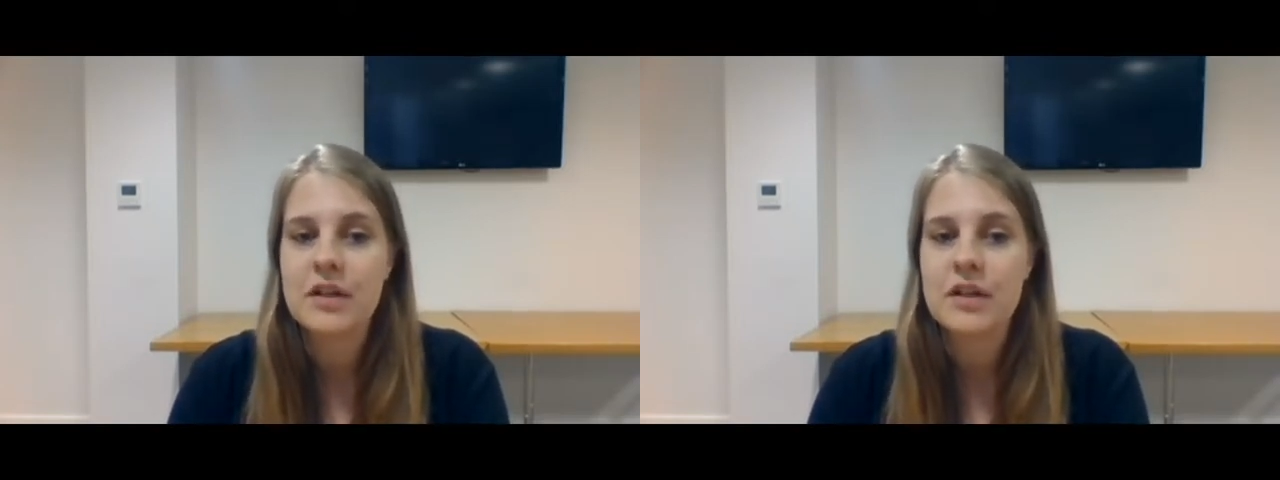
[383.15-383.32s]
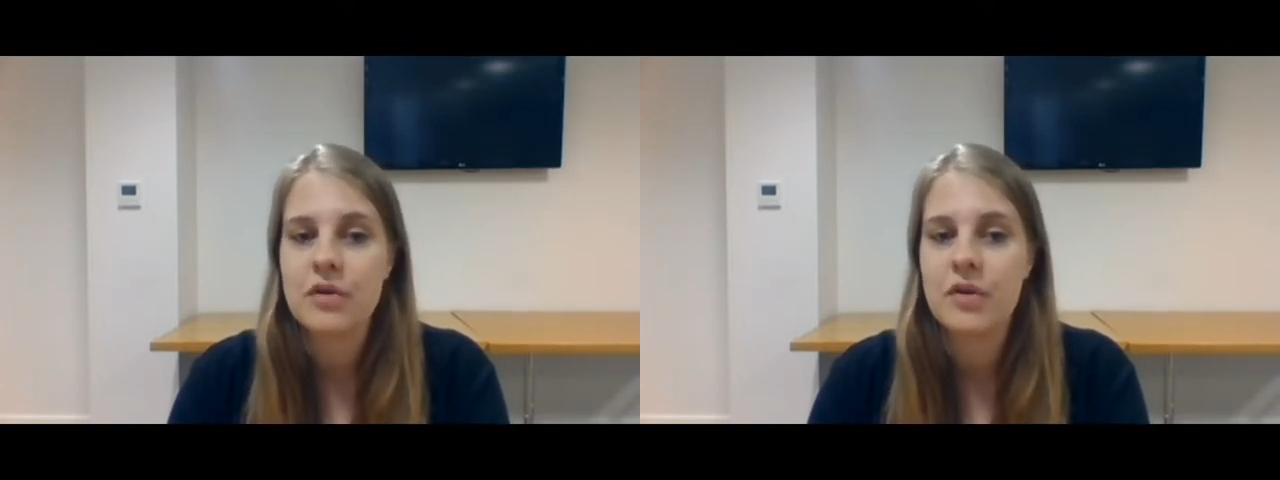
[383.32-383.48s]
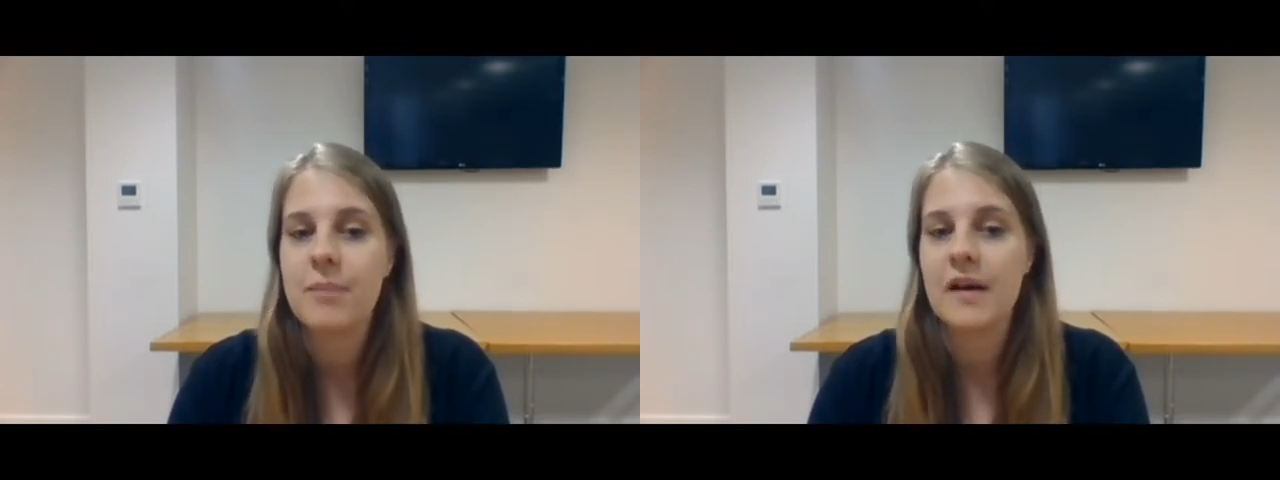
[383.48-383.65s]

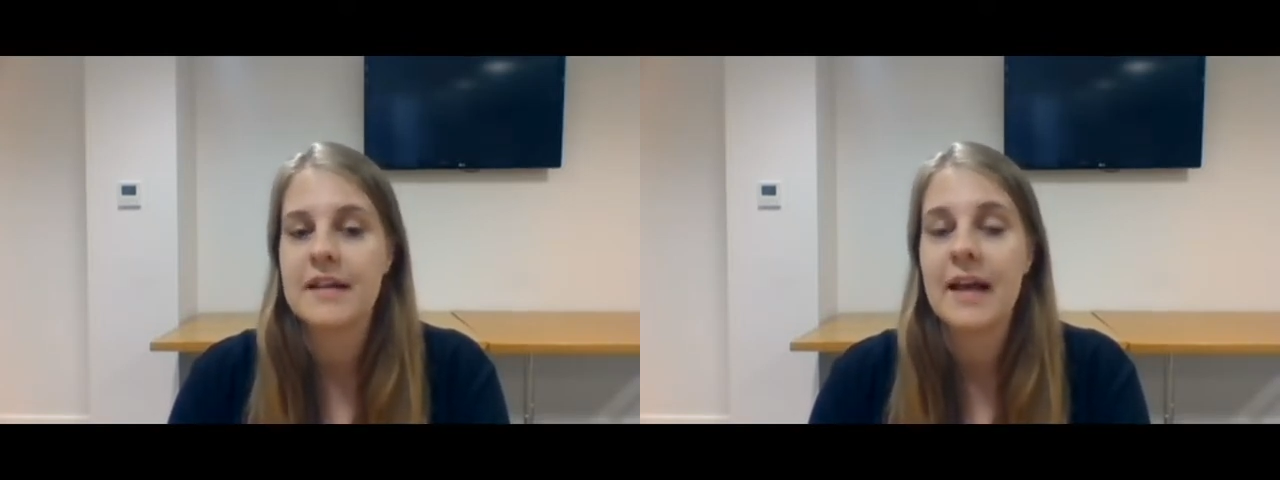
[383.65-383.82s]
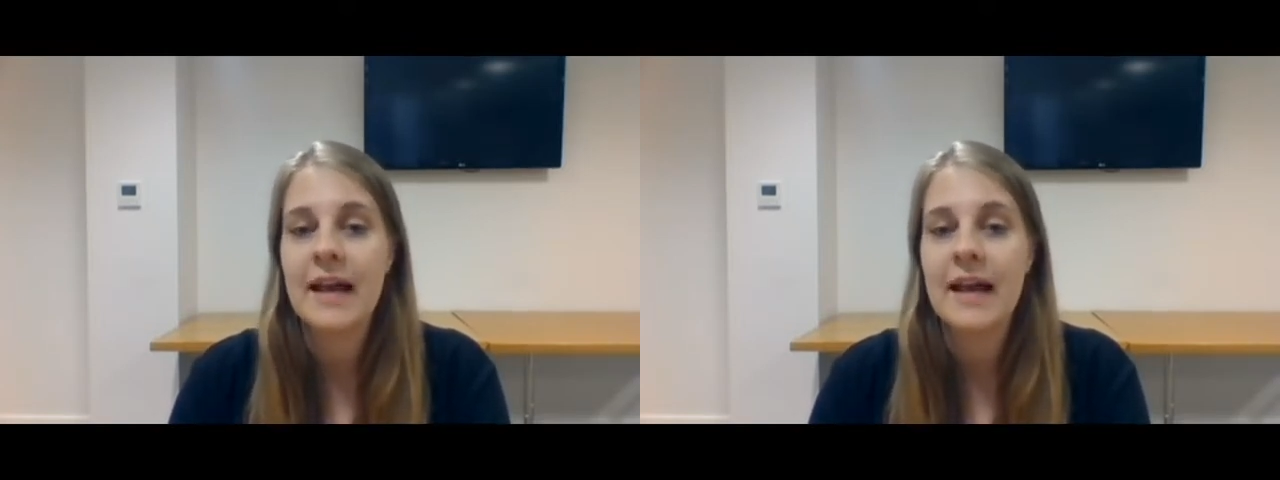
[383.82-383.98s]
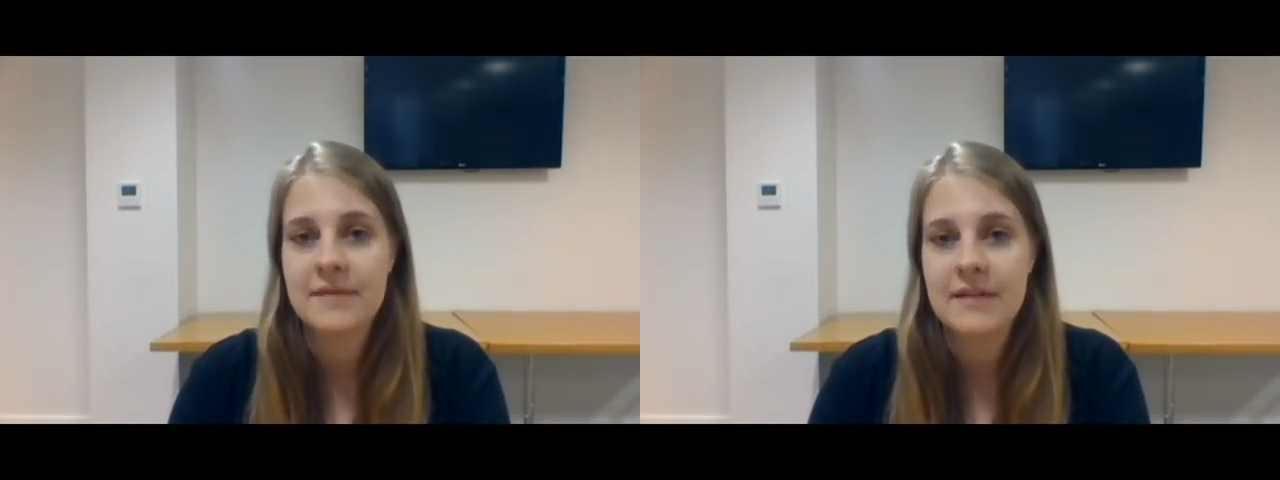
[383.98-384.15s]
across
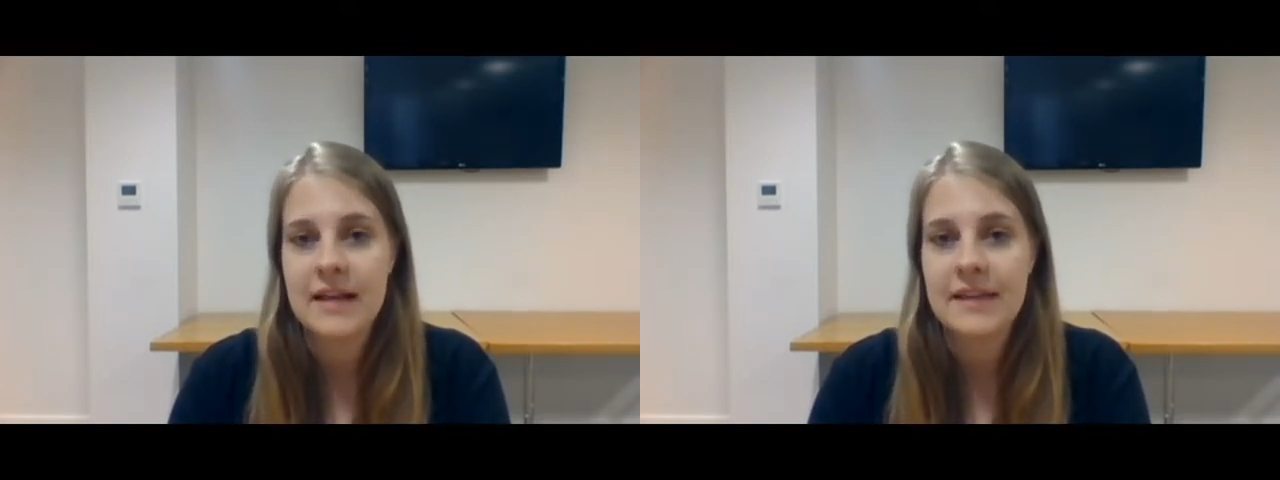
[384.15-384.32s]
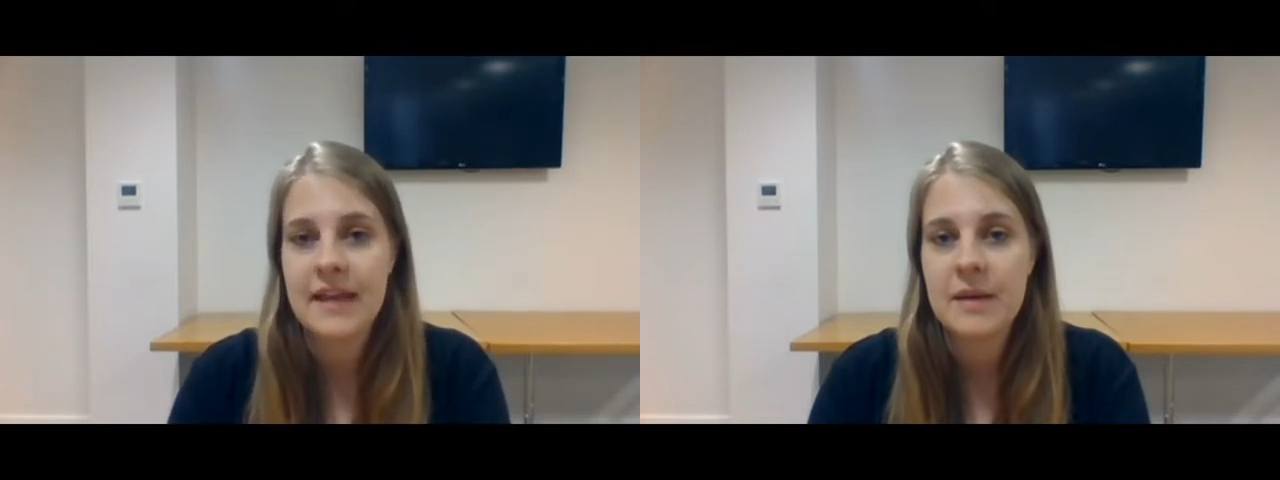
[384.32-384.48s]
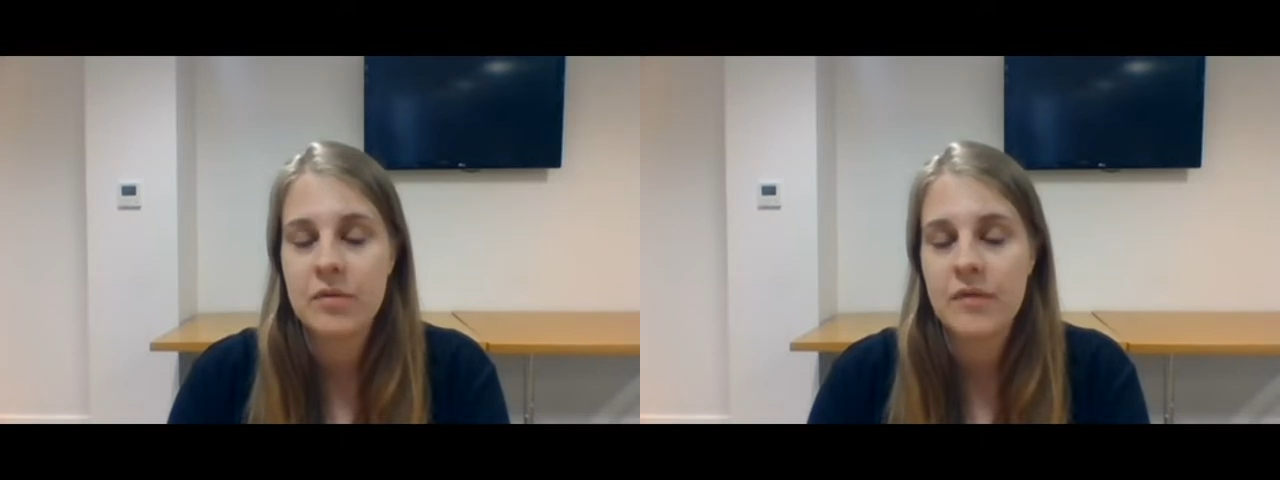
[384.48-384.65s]
Bucks, and
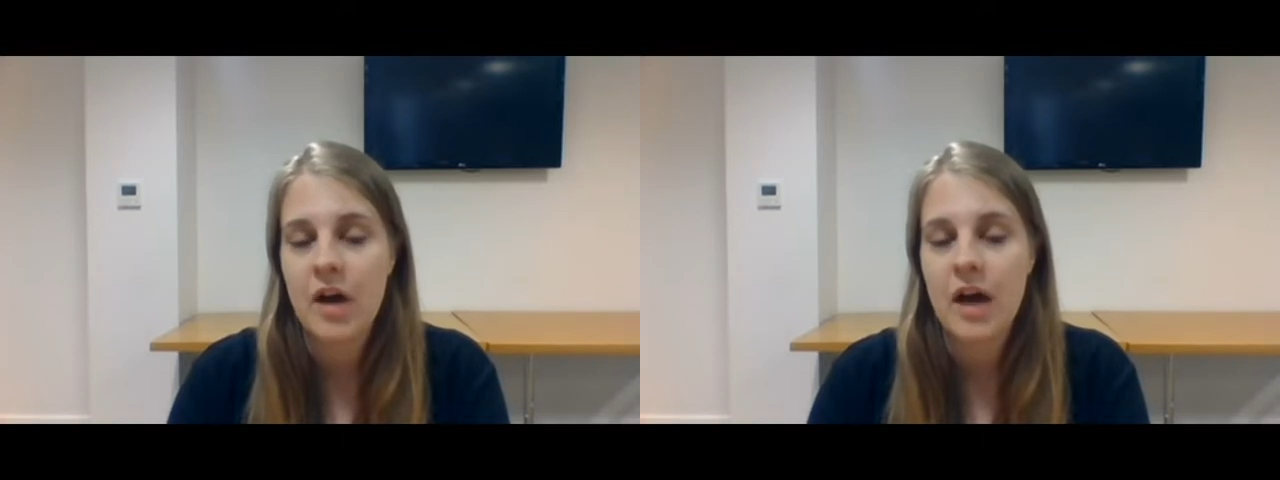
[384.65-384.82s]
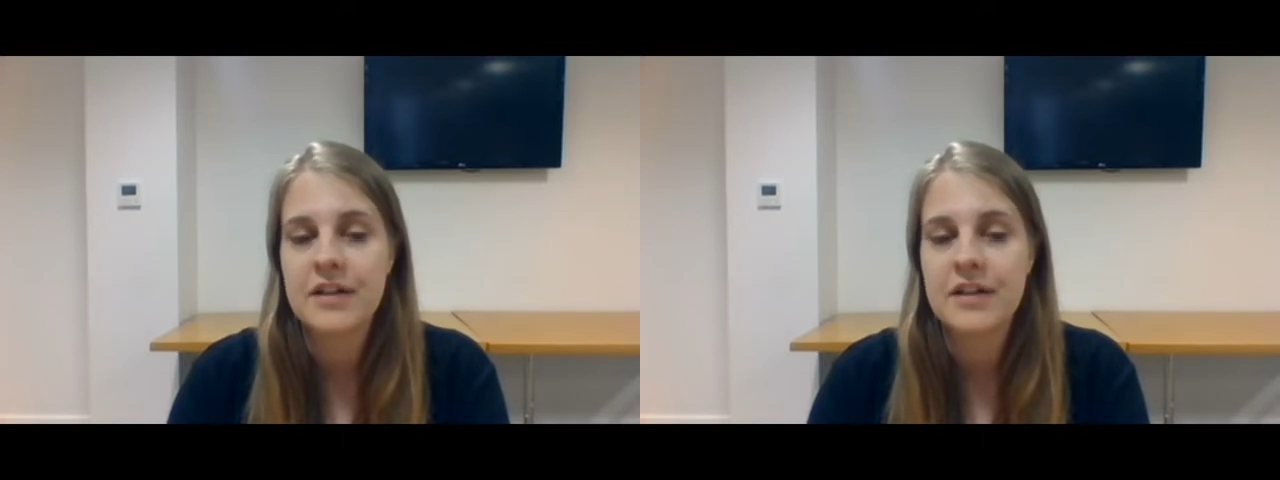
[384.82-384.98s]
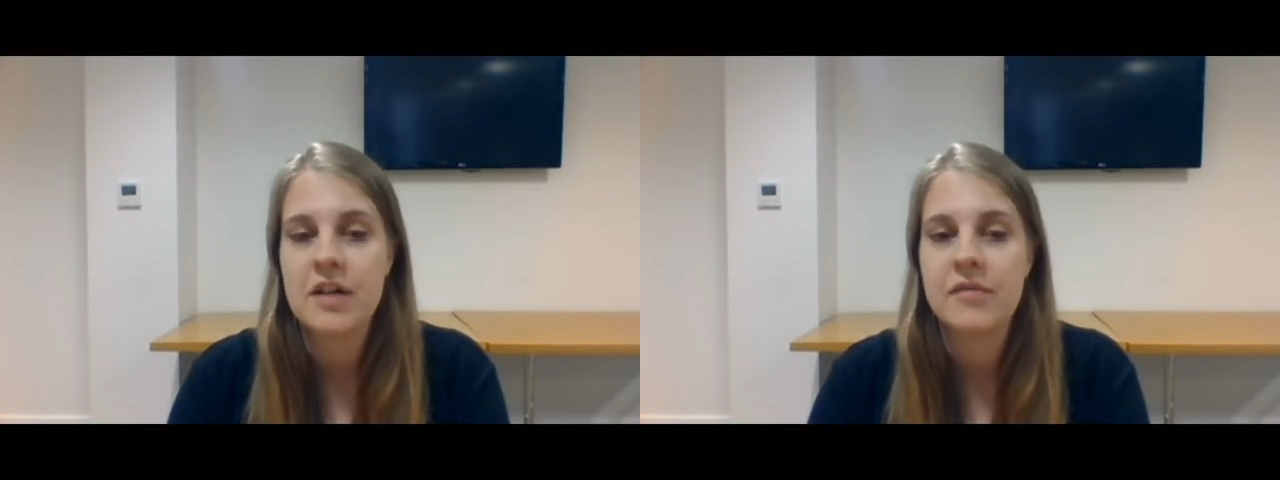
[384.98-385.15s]
collectively
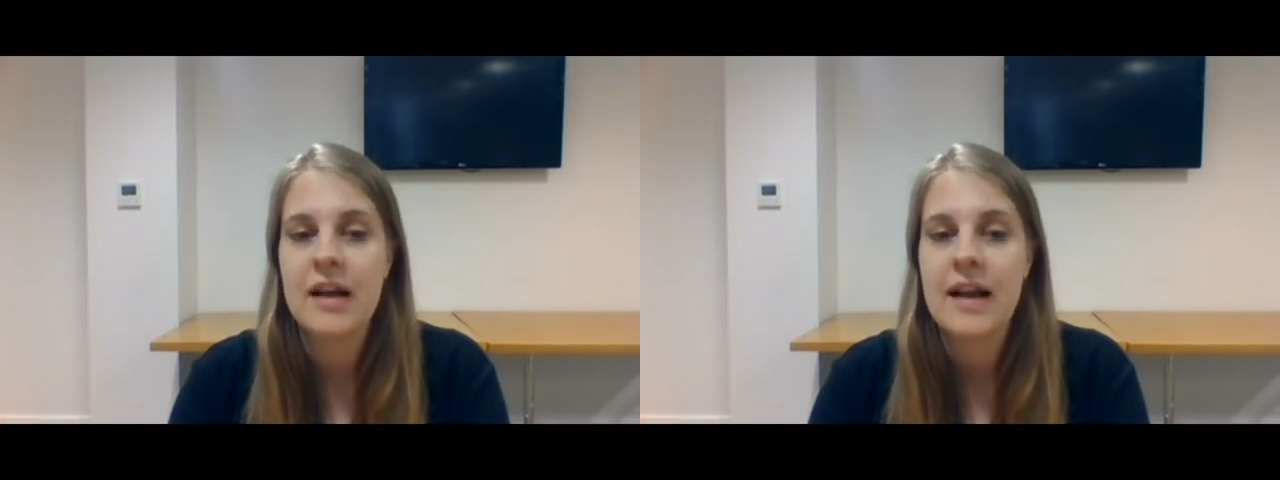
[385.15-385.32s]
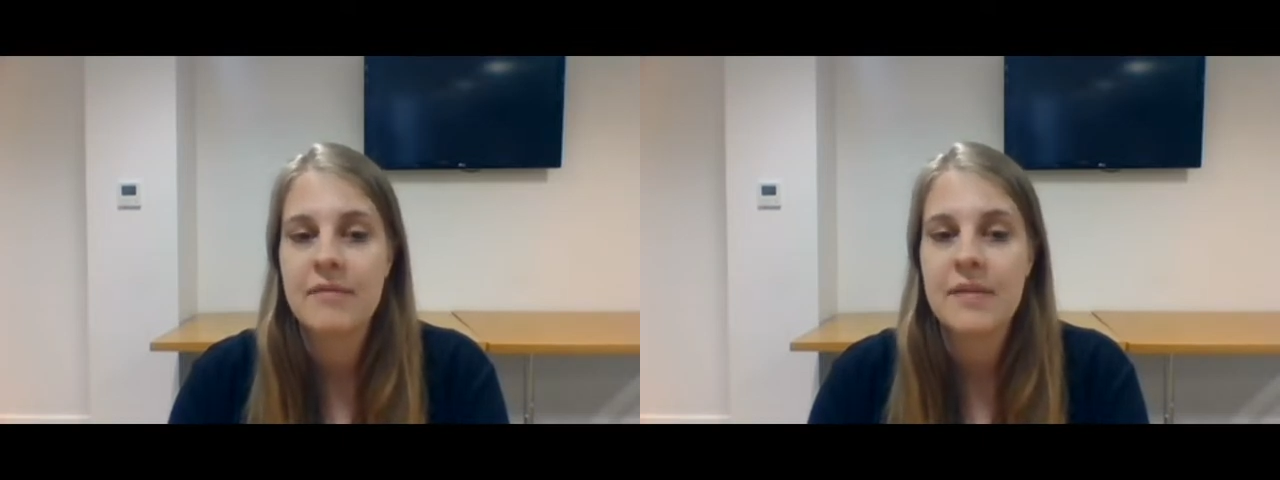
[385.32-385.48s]
they provide